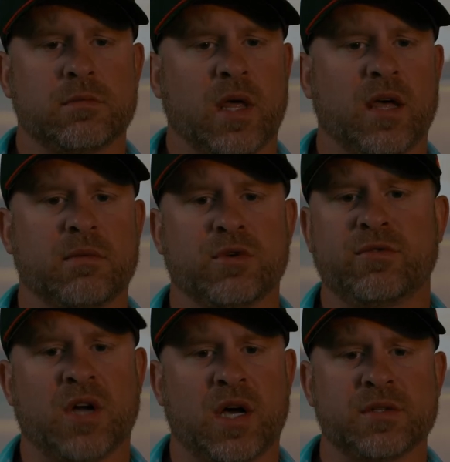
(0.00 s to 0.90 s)
and
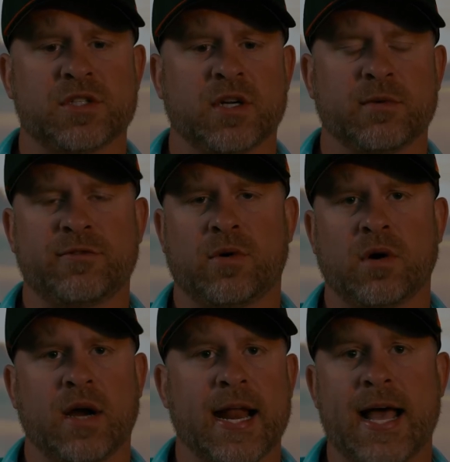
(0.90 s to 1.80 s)
moved on to number
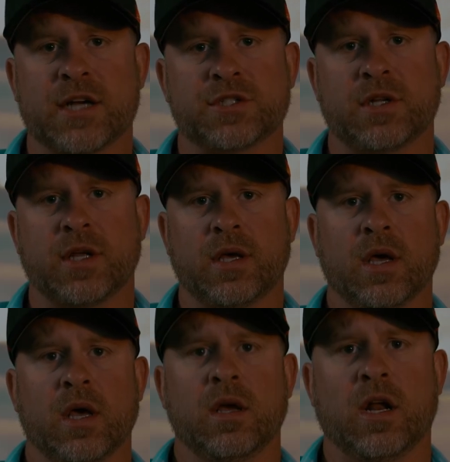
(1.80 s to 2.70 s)
4. And actually,
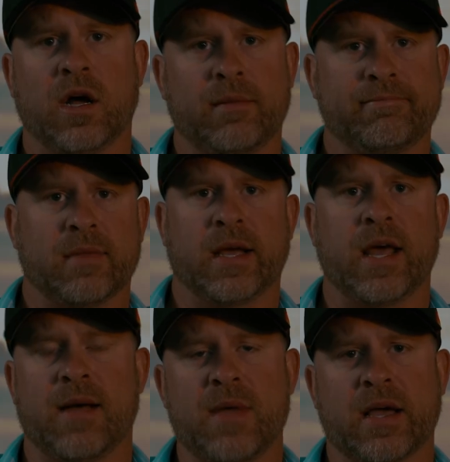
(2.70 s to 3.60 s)
you know,
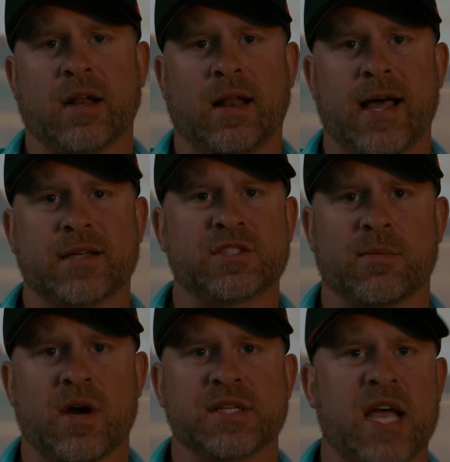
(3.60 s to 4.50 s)
again, I'm not going to like
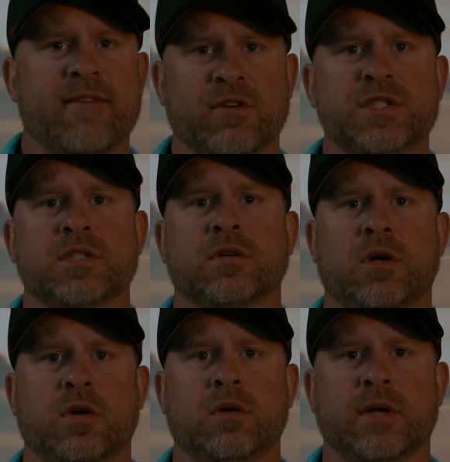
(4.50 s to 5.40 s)
summarize every single
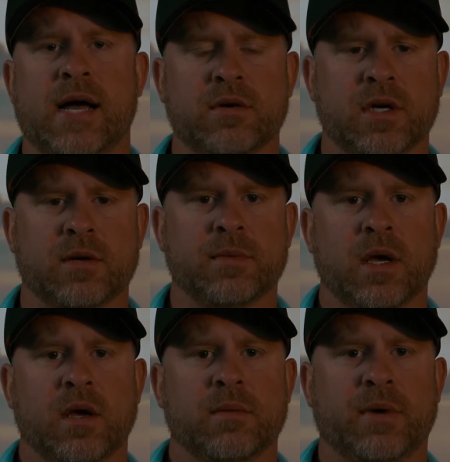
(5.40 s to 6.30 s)
hole and outcome,
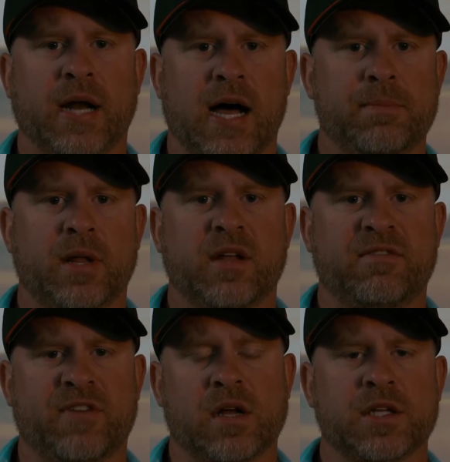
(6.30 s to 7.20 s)
but I played
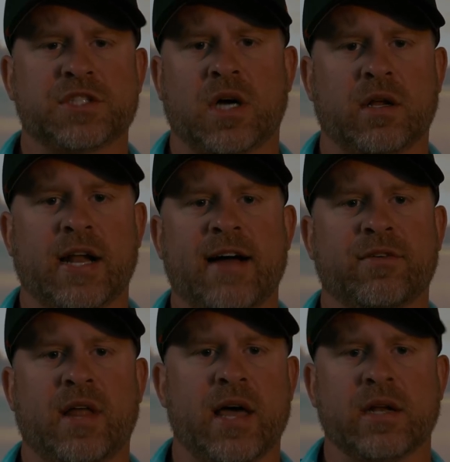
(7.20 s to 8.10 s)
fairly solid
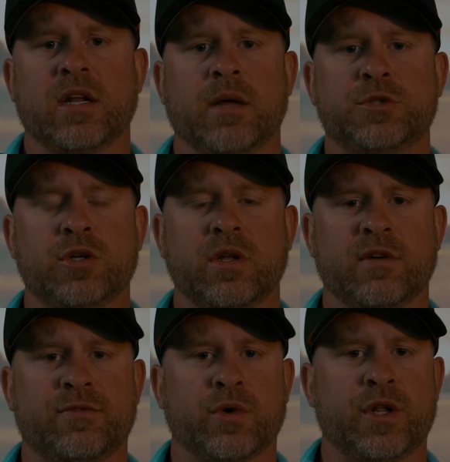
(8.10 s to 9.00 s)
after that and ended up shooting a
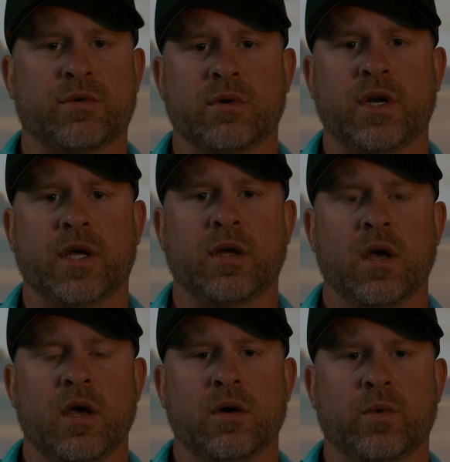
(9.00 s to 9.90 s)
43
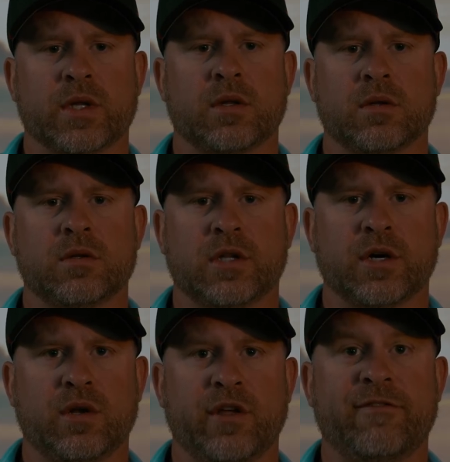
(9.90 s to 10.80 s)
with
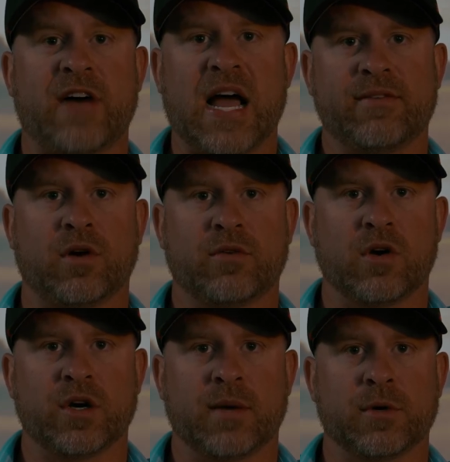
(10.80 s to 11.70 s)
literally 5 over
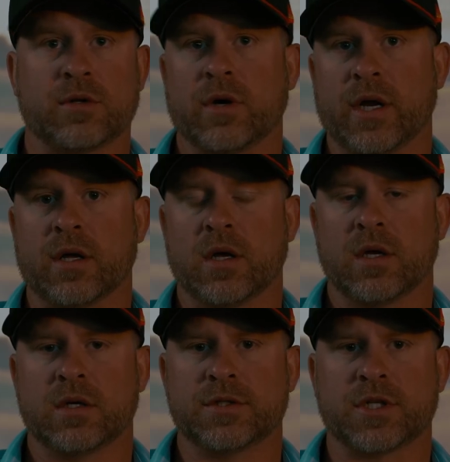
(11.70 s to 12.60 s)
on number 3.
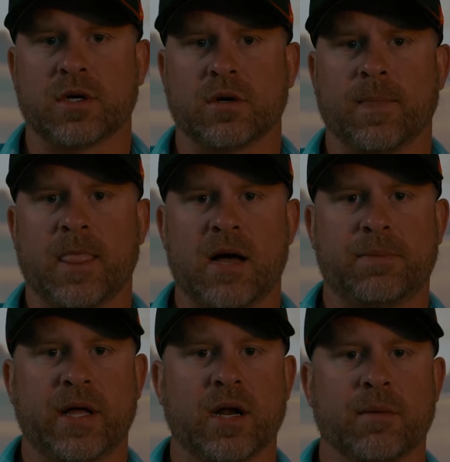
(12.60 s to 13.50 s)
So I
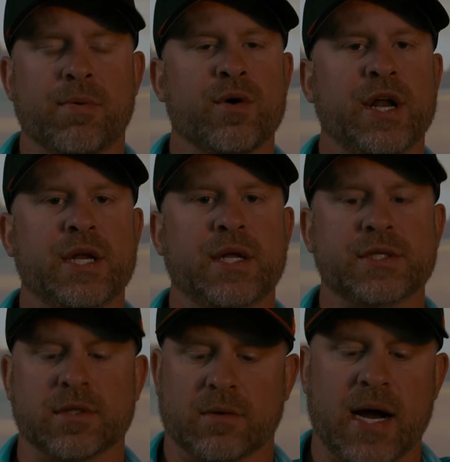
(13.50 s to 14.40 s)
played a pretty
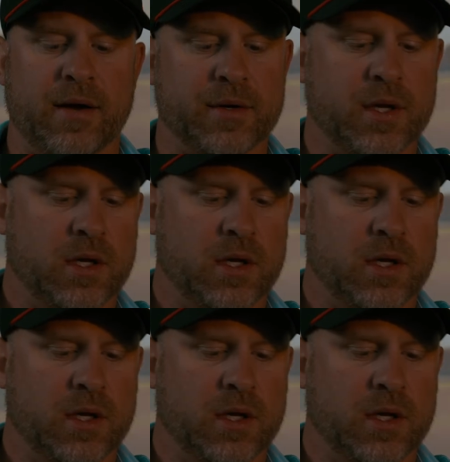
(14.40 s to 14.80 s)
decent round.